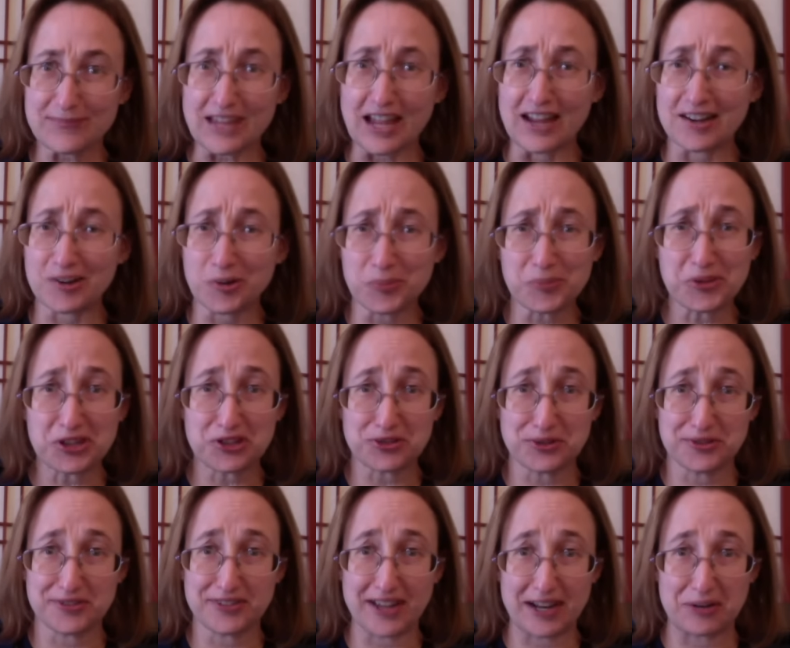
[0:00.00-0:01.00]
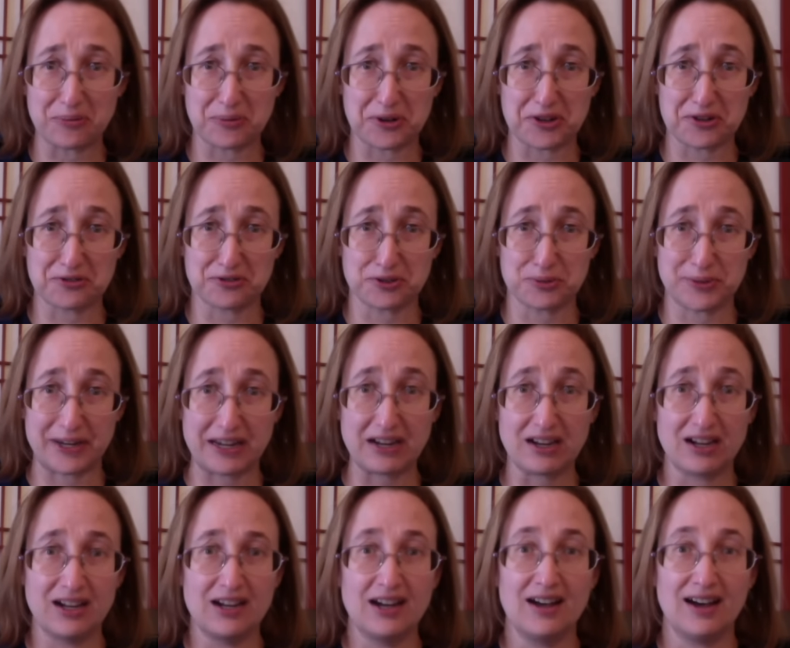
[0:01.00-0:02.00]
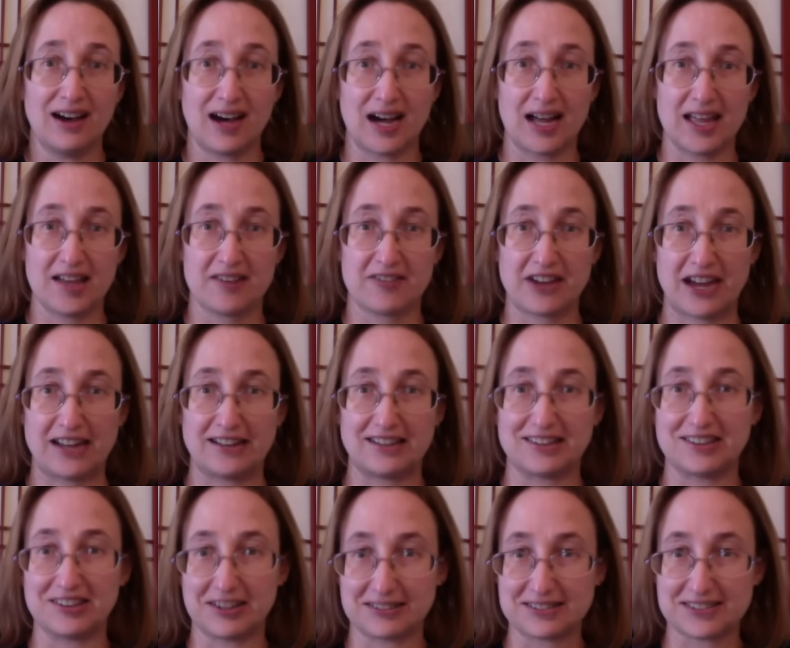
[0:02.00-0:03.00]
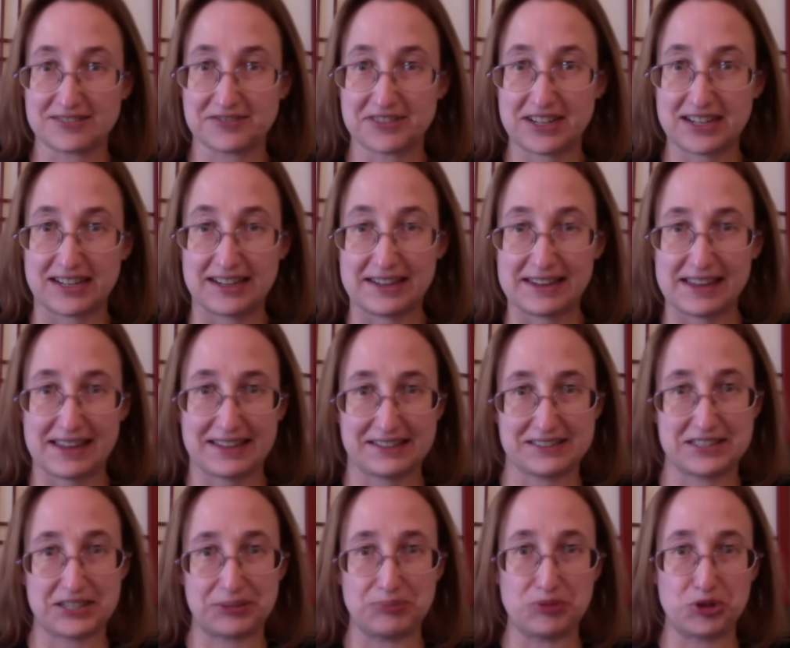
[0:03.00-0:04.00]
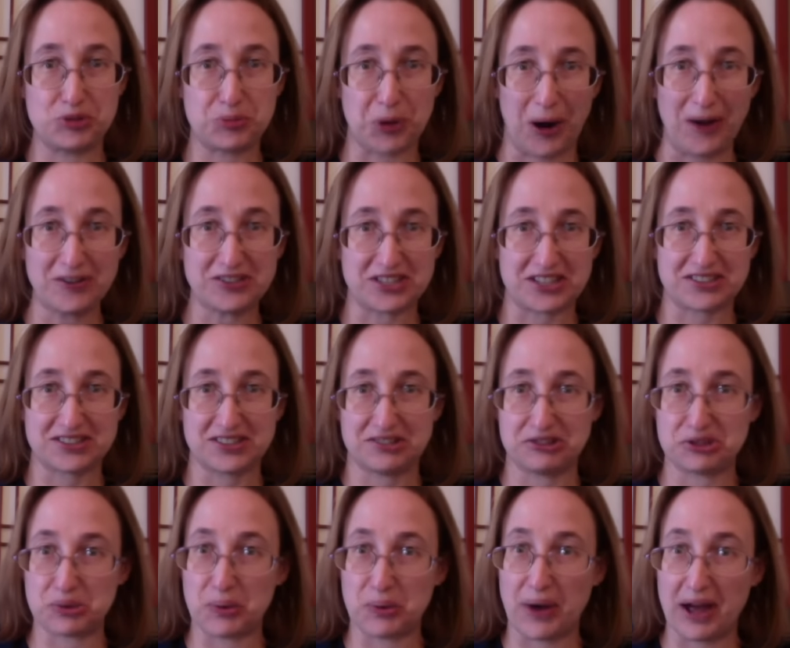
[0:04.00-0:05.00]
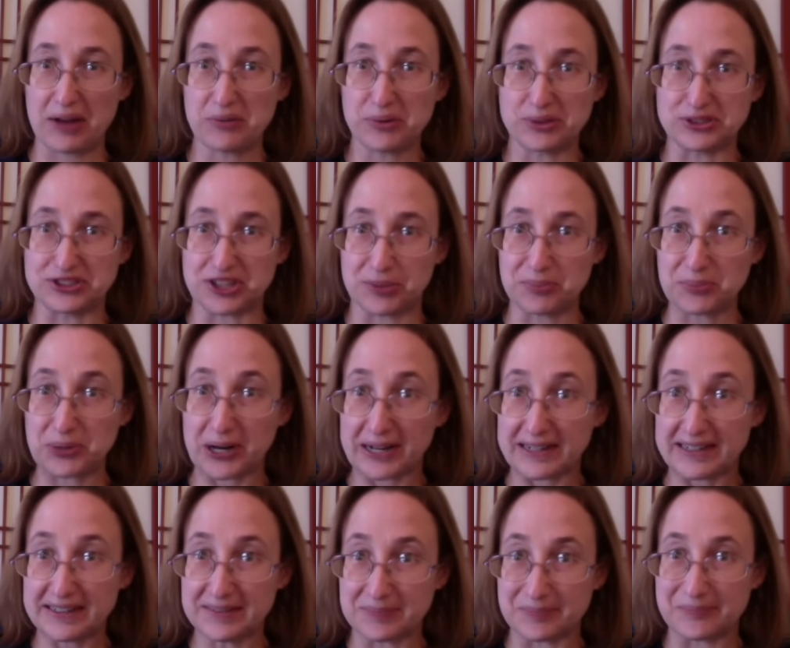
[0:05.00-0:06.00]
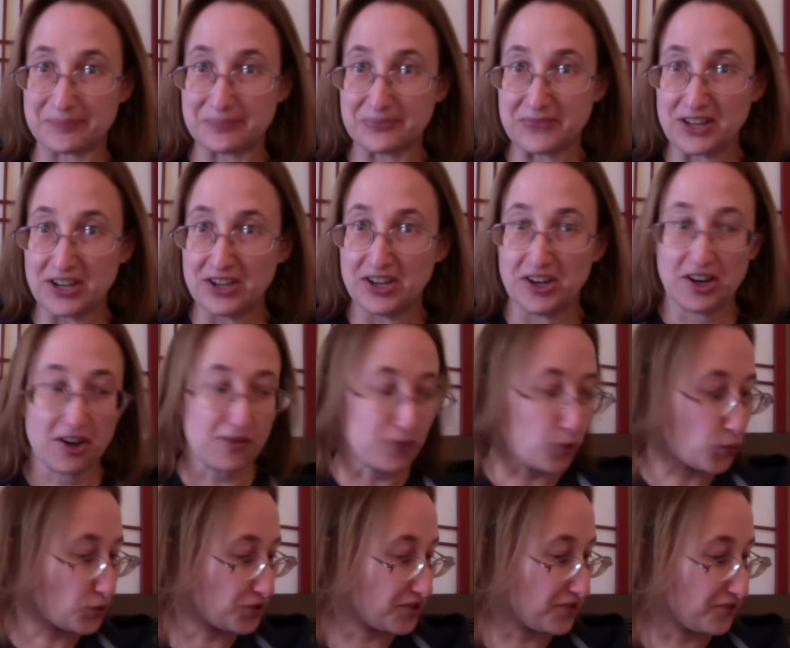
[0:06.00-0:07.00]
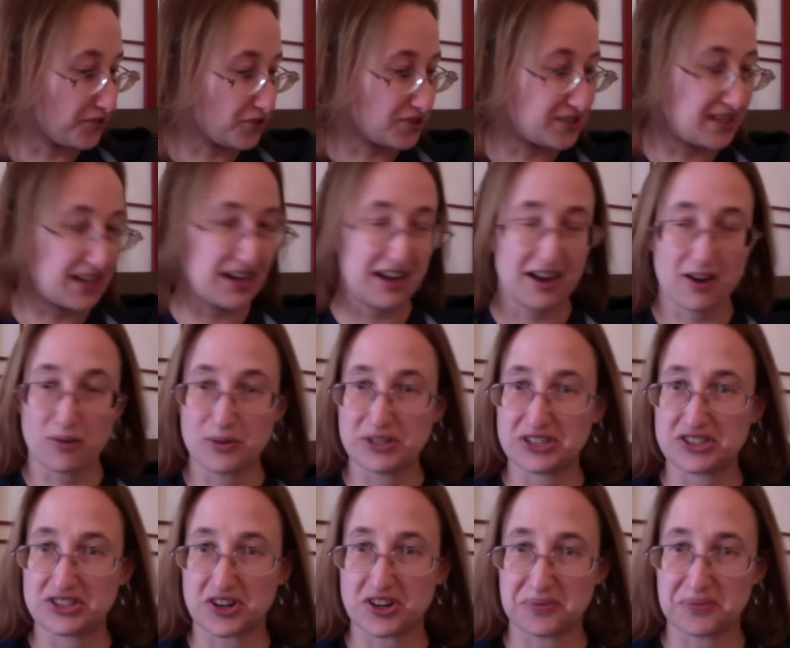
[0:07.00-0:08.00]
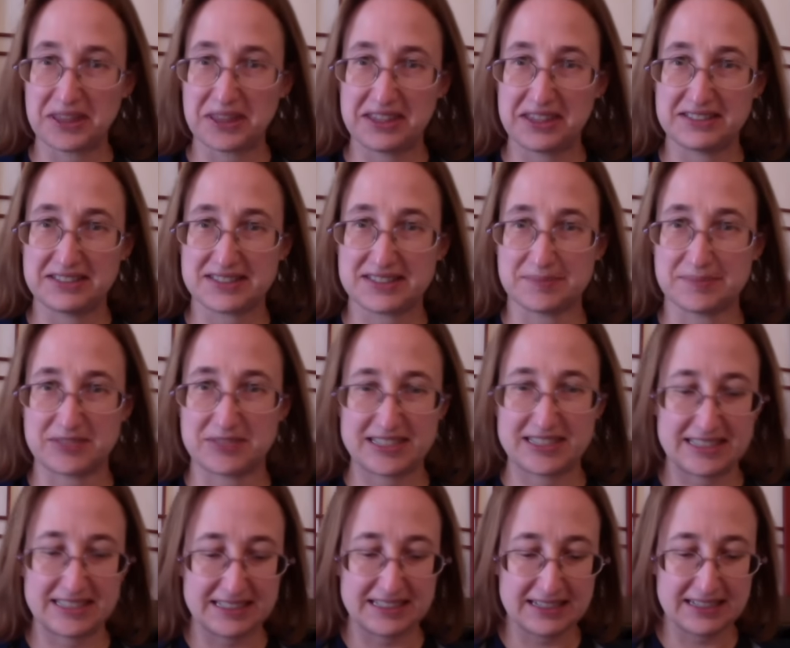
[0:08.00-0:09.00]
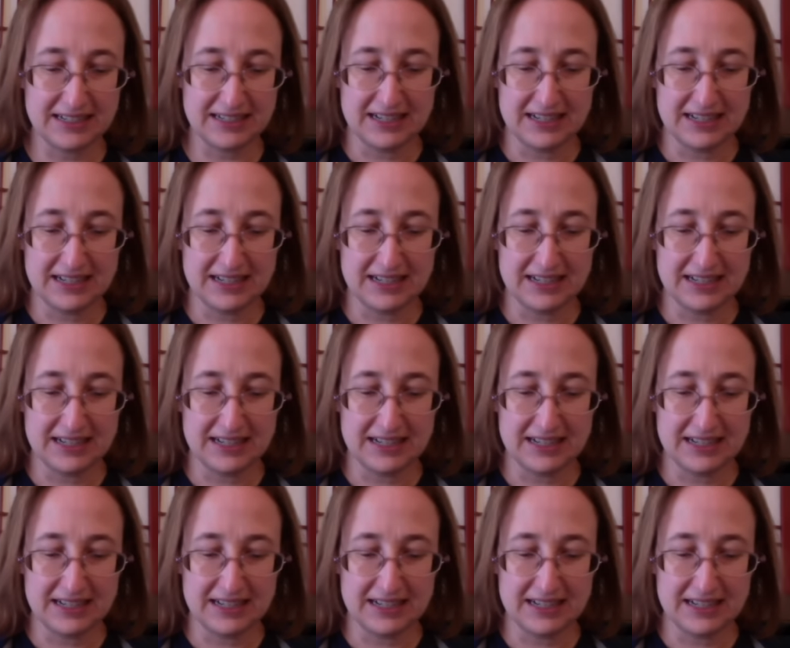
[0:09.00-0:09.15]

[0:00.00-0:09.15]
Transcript: I hope that you have had a wonderful week. I have had lots of knitting and some new projects, so I will jump right in. Of course, the first thing I always start with is some tea.